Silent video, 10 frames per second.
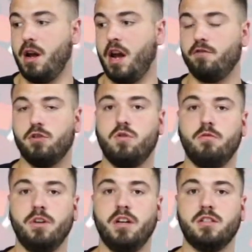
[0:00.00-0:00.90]
After
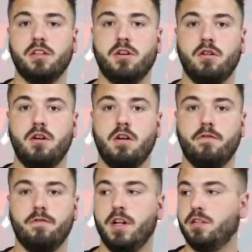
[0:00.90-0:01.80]
12 minutes, they turn
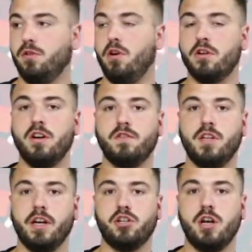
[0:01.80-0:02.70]
off. That's long enough to
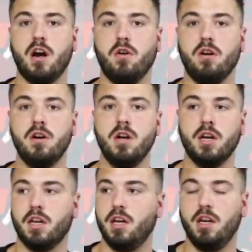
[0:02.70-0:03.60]
take a shower,
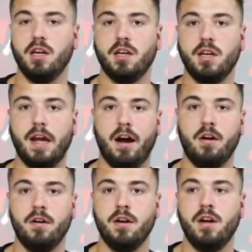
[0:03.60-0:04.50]
get in, get
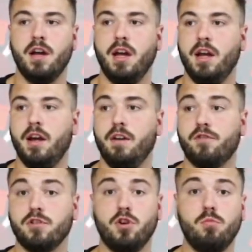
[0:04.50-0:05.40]
out, and if
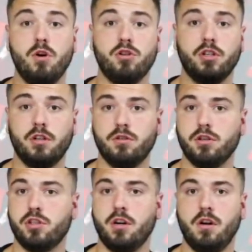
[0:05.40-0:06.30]
there's no motion, it'll
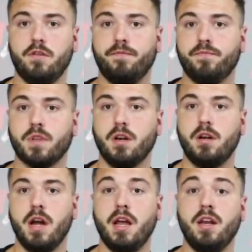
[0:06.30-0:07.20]
just shut off.
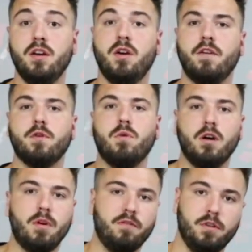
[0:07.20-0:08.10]
And then you don't have to
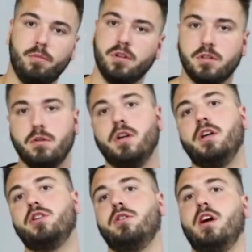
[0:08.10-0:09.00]
worry about flipping the
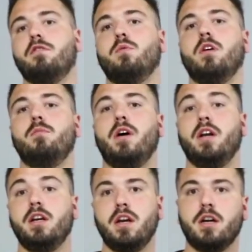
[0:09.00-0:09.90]
switch, you don't have to worry
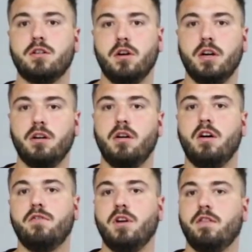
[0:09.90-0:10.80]
about it not turning
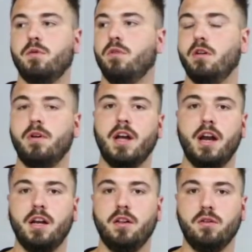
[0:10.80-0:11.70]
off, you don't have to worry about
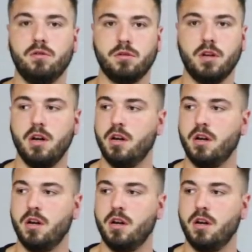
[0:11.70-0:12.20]
any of those